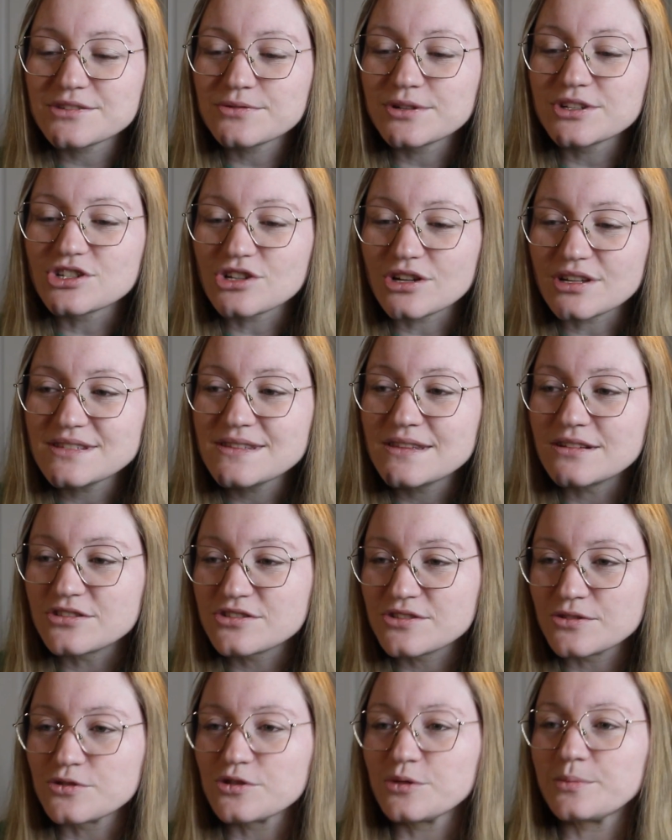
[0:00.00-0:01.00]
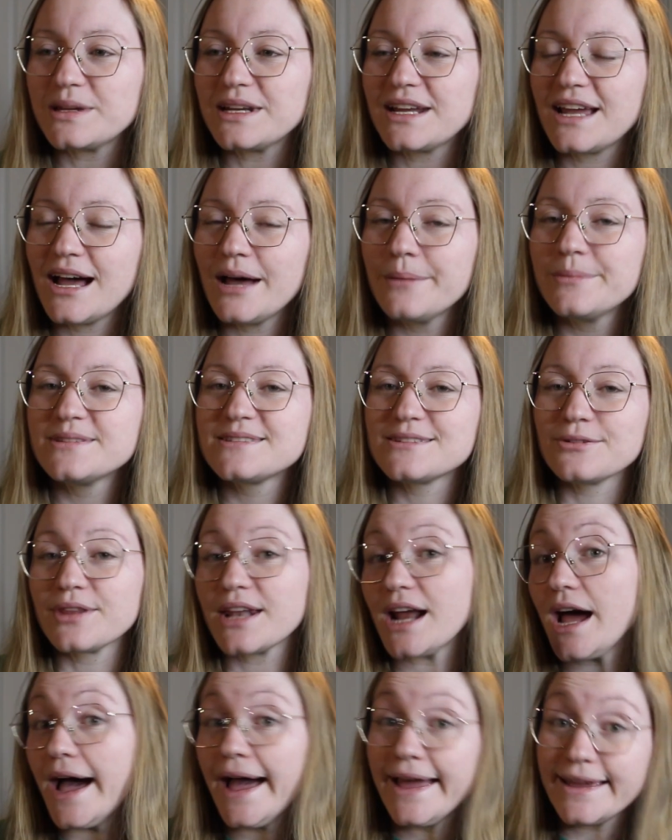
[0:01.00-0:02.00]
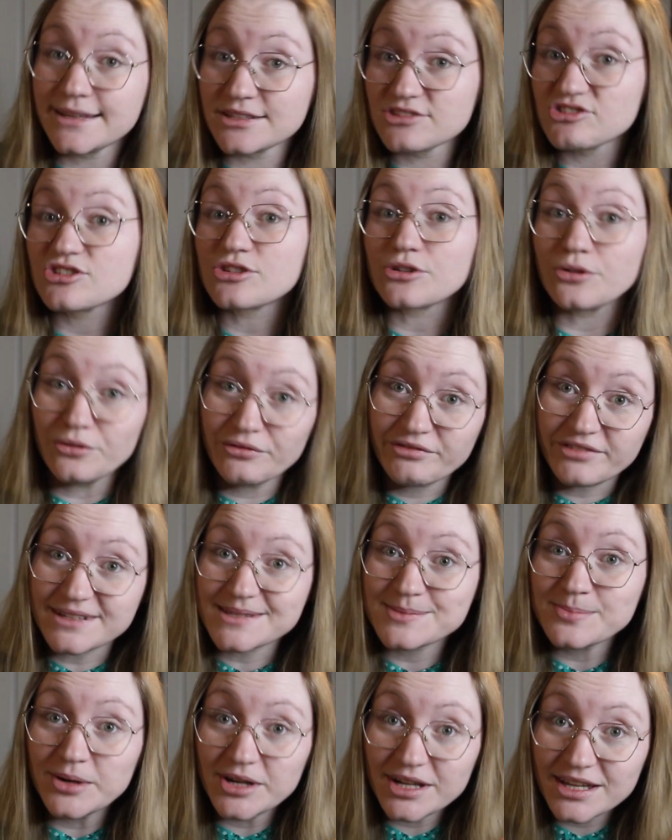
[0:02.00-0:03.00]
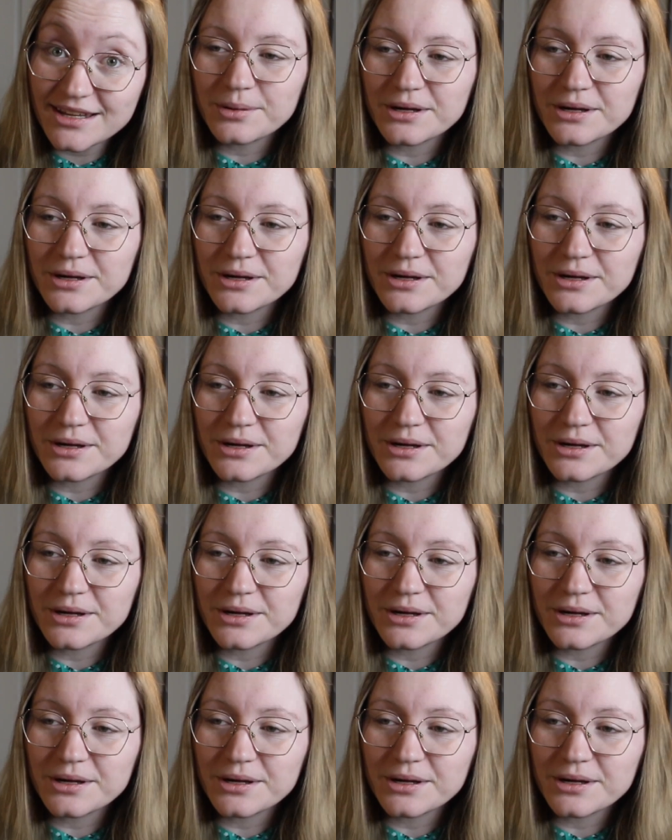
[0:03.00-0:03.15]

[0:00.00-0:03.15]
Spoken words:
to adjust their social media habits so that I can scroll Facebook,